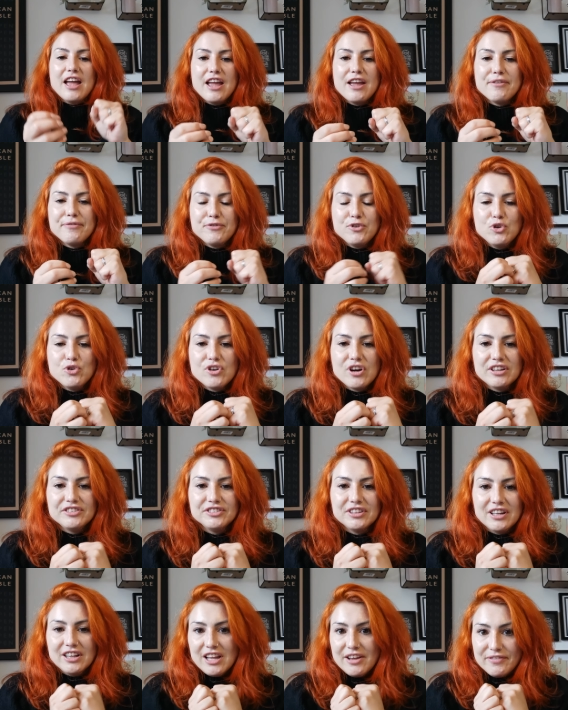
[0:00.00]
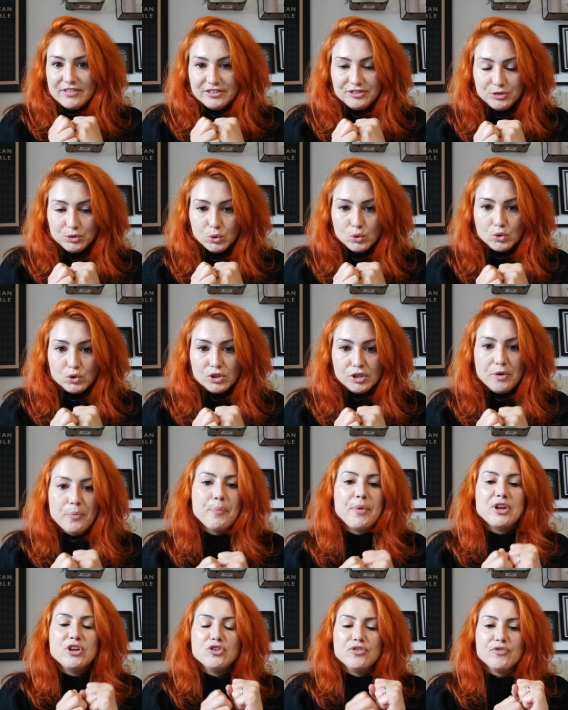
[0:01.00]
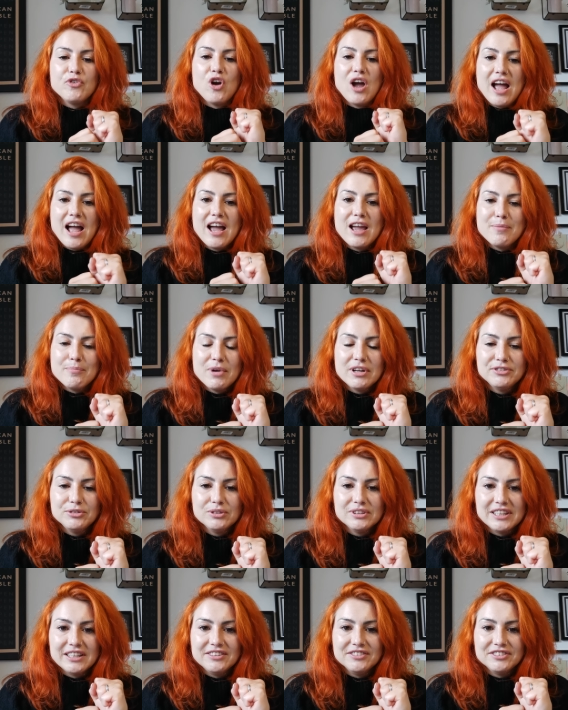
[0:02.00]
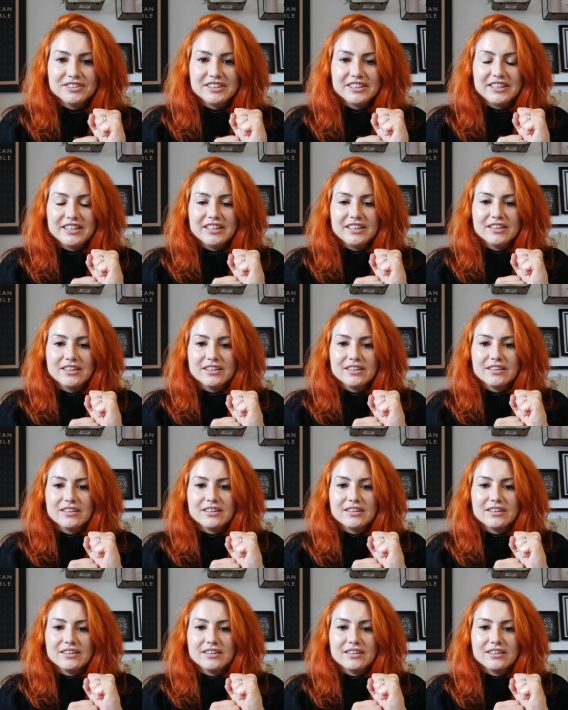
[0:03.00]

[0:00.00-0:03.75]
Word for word: If you're 11 stone, but you've got high muscle density,